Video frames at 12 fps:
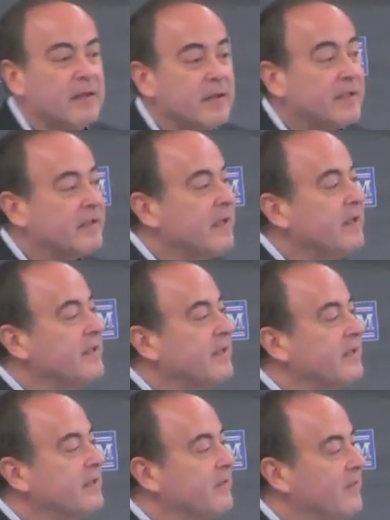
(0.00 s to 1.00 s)
to the
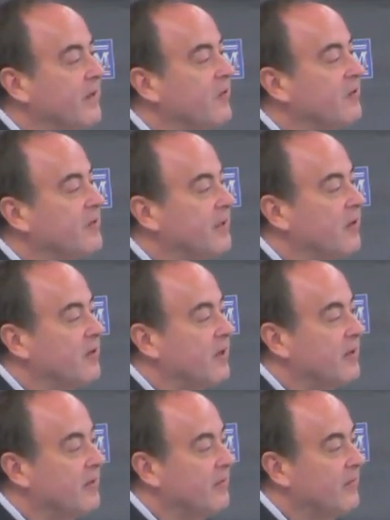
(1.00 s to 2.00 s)
citizens of
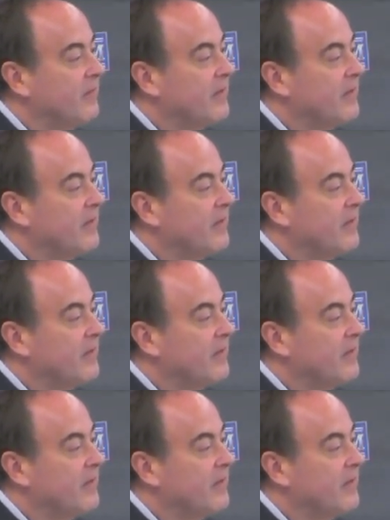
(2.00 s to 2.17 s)
Arizona,